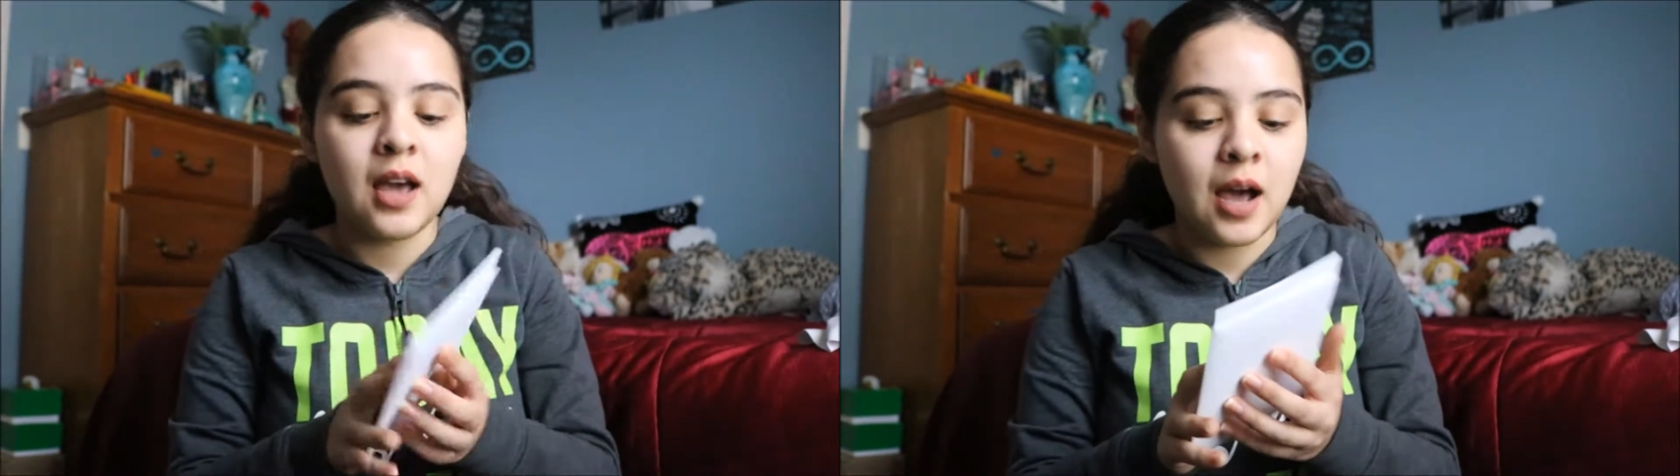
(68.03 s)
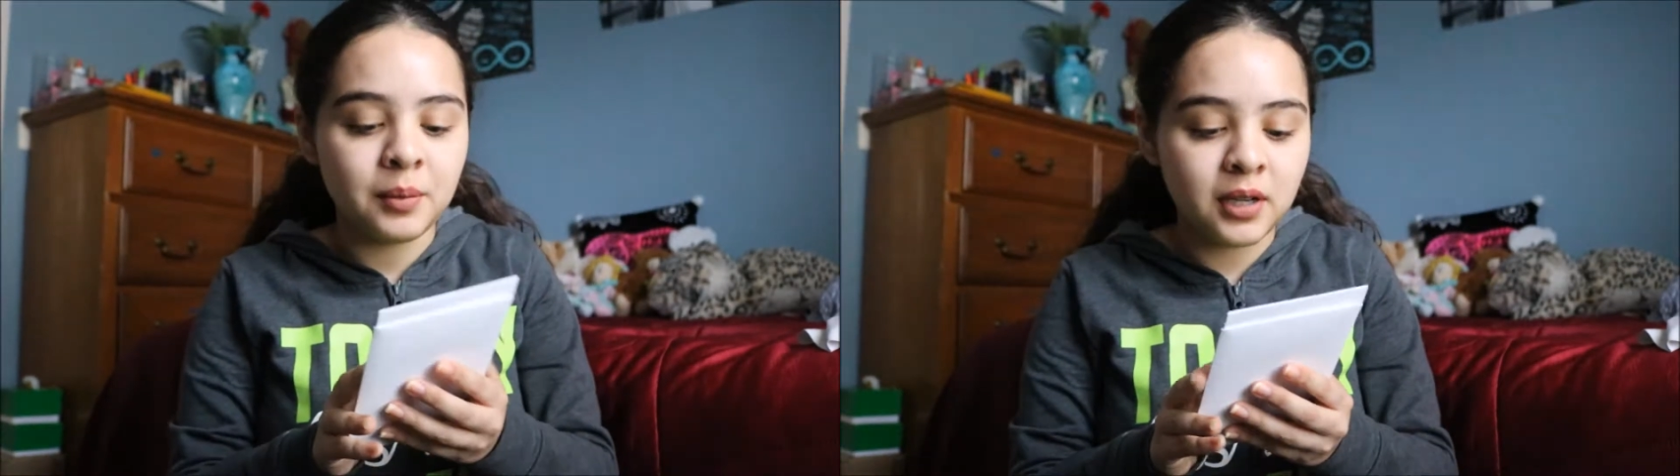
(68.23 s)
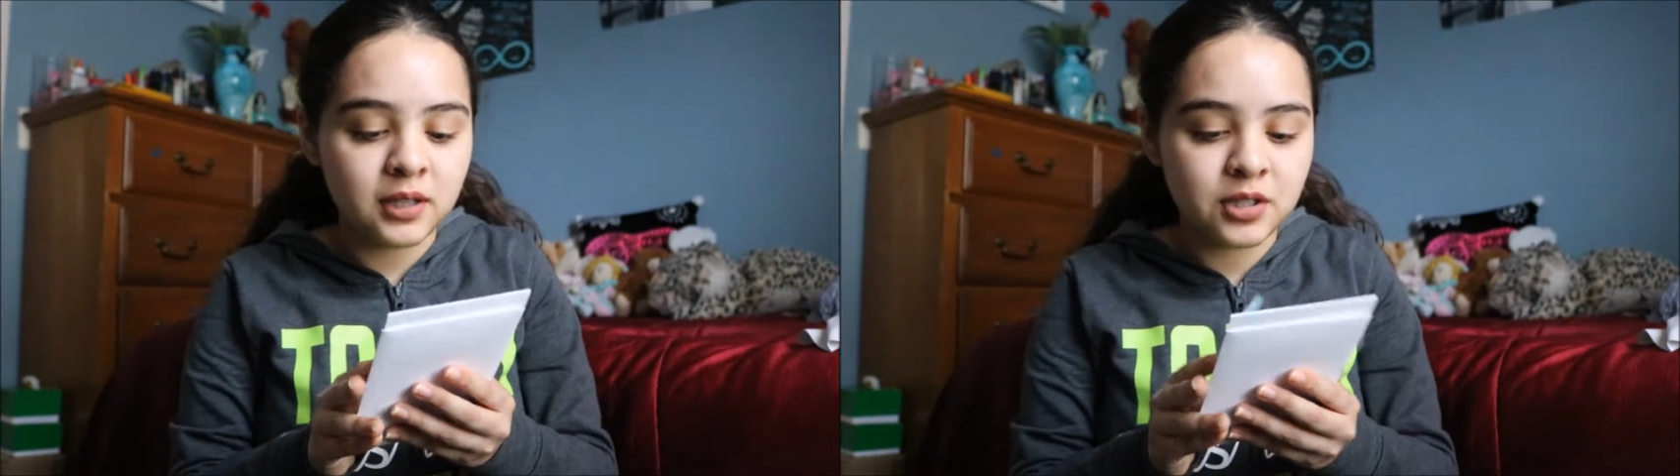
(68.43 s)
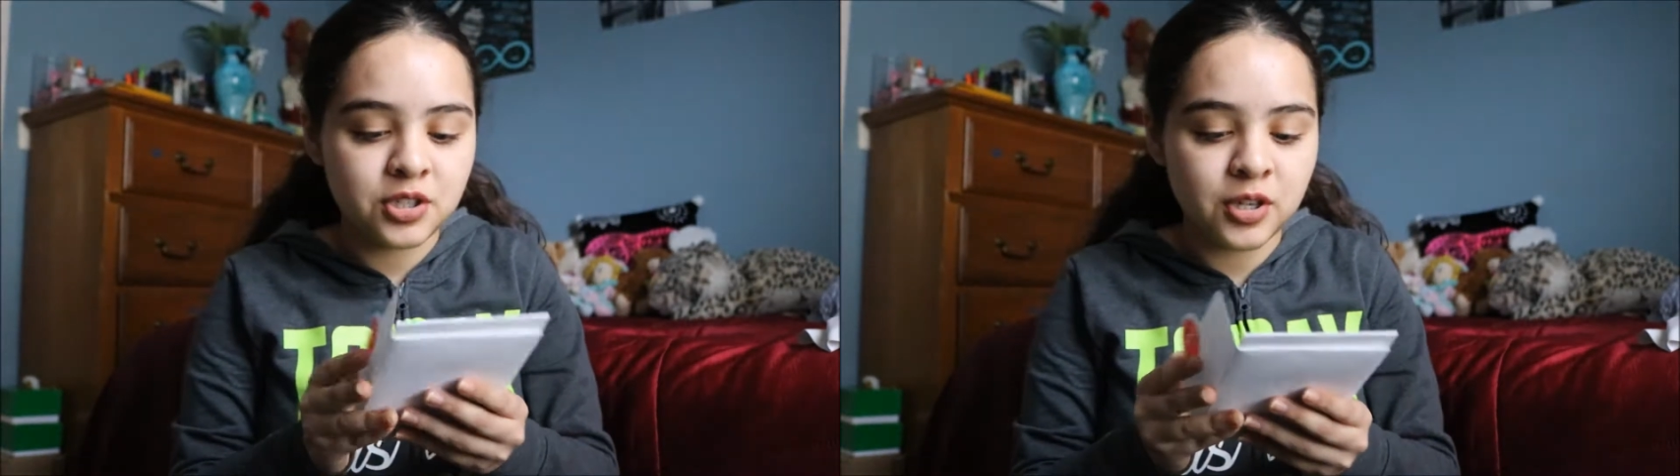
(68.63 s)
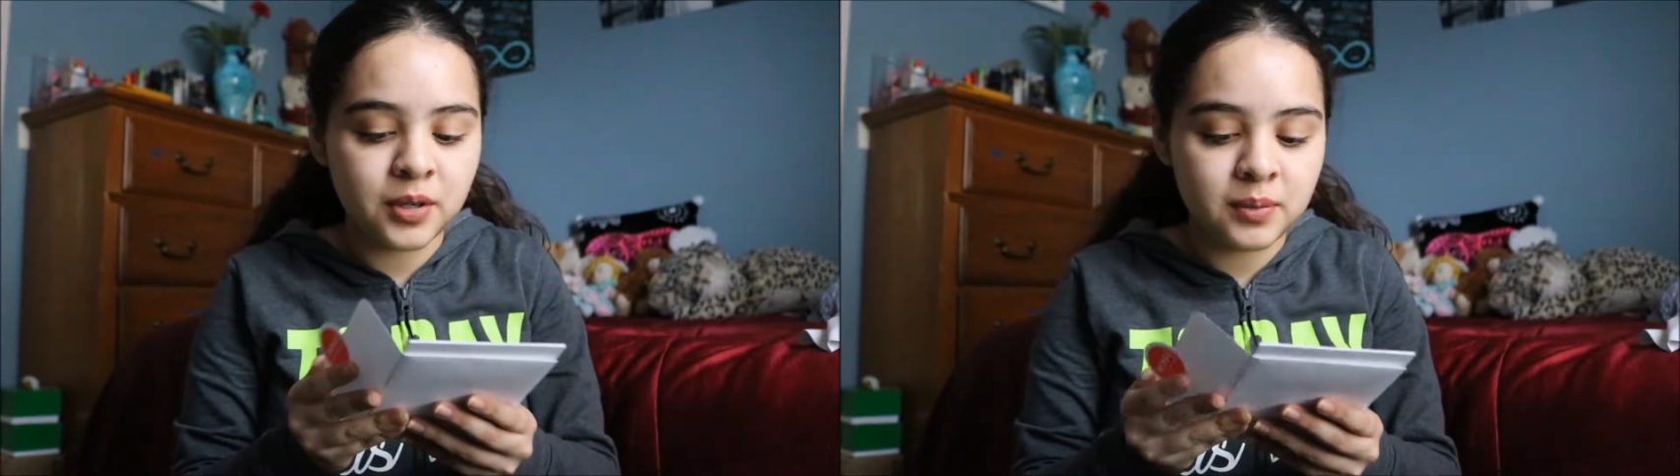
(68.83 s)
I'm not going to
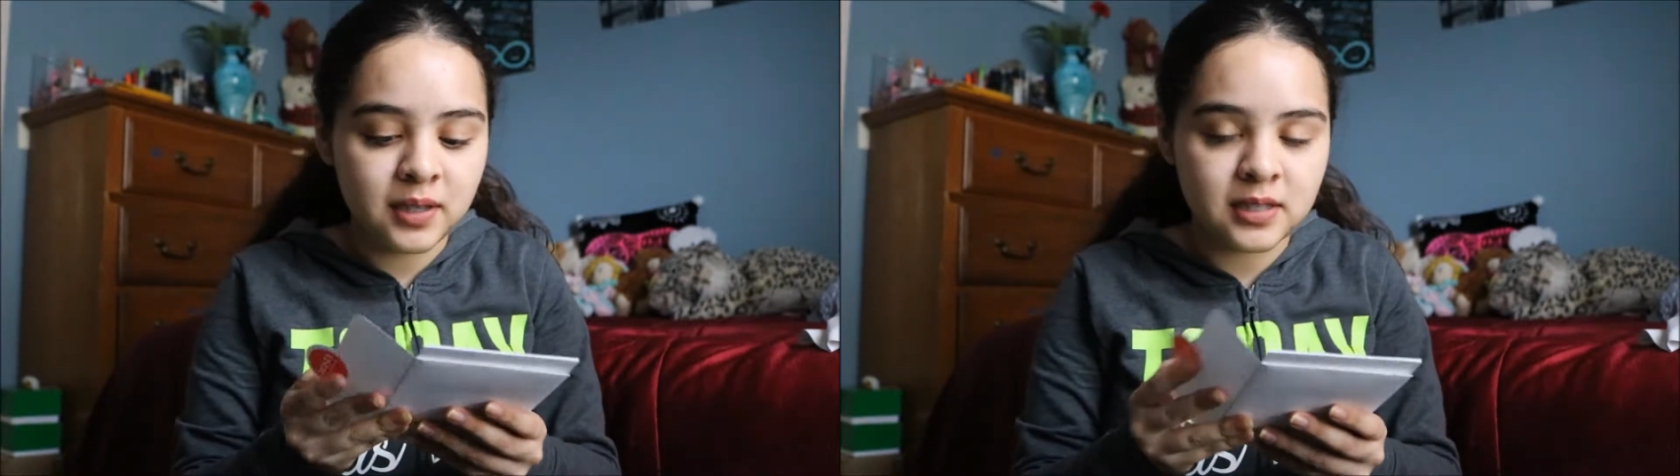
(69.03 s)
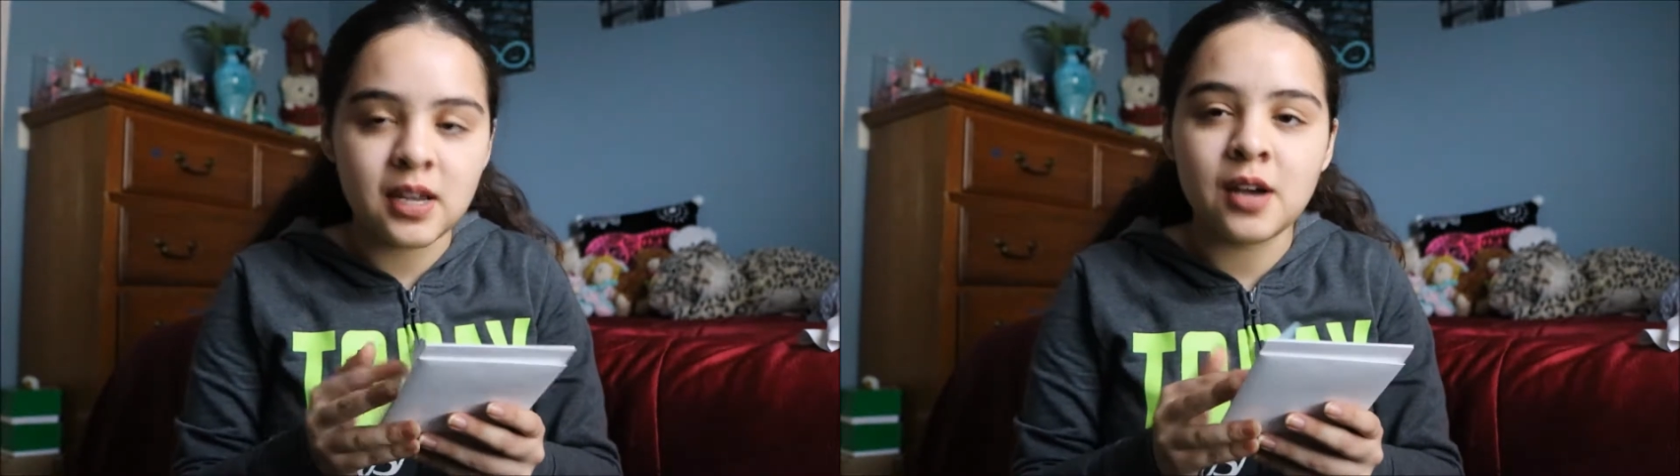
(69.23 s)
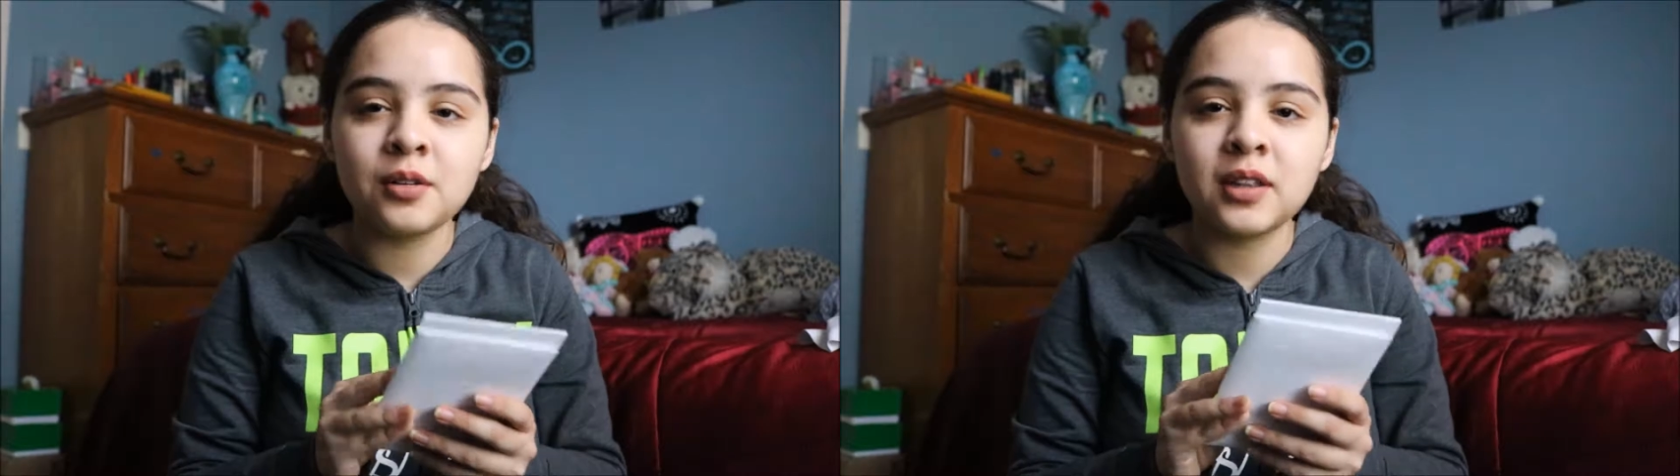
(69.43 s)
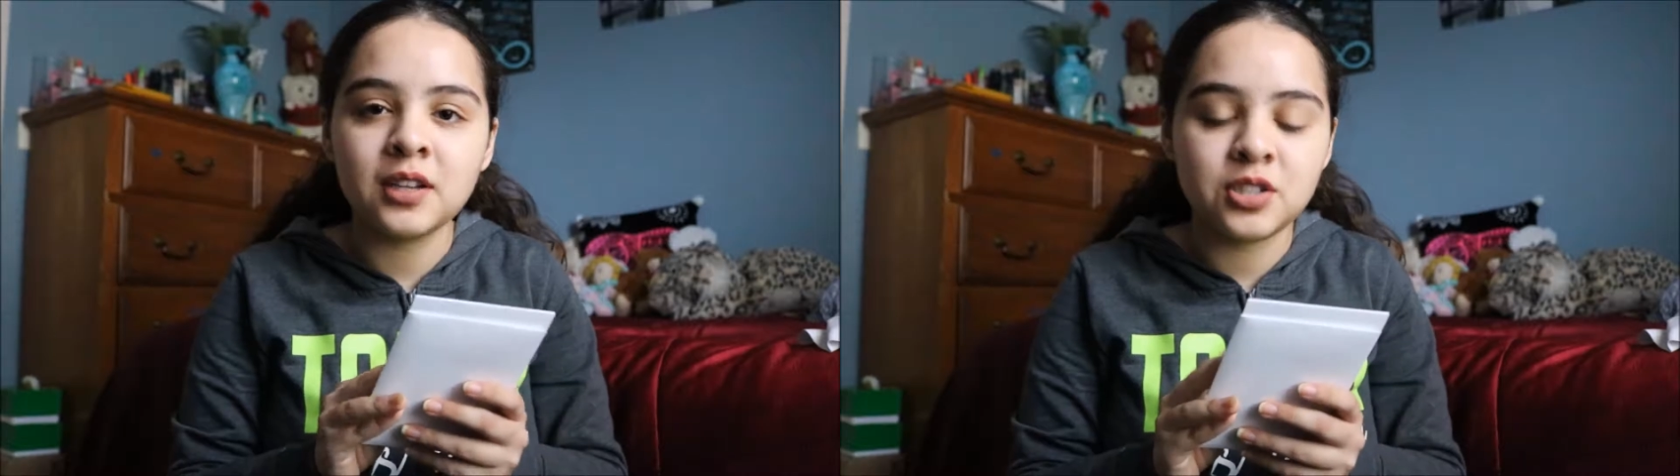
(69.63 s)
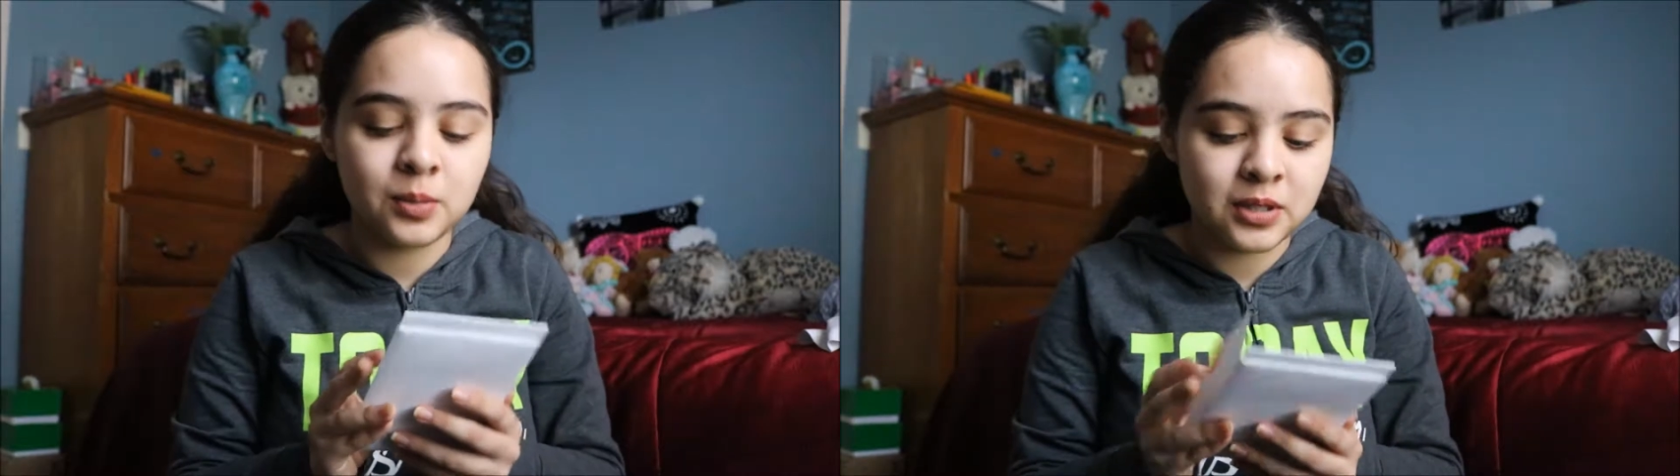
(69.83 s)
show it because I don't
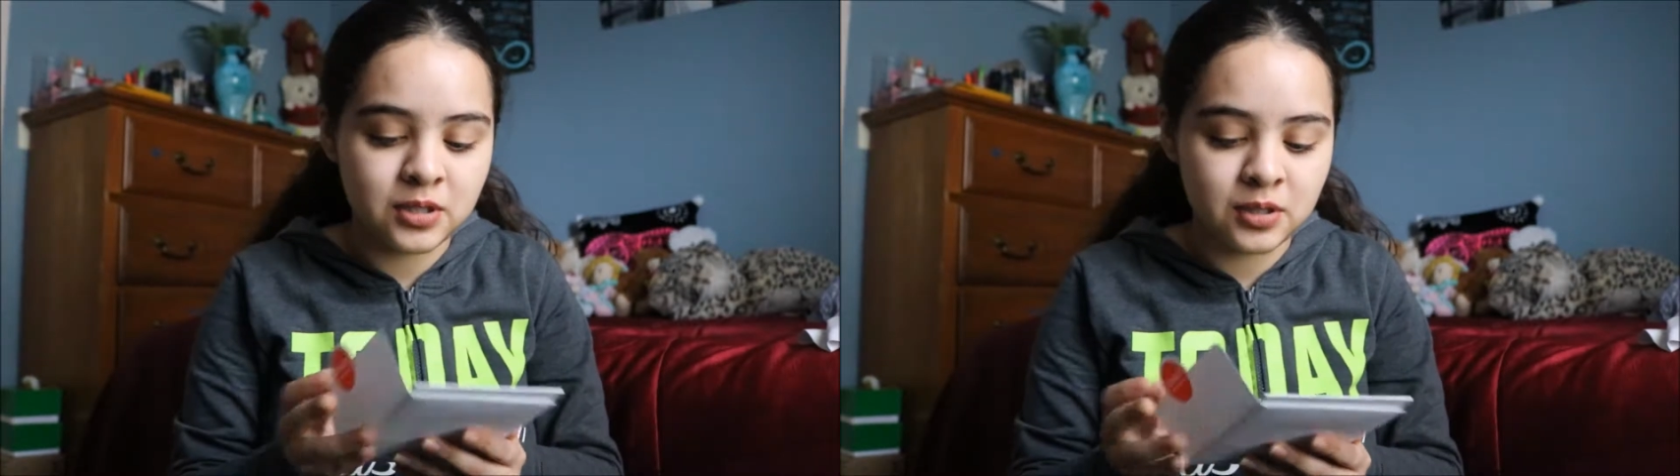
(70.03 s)
think she wants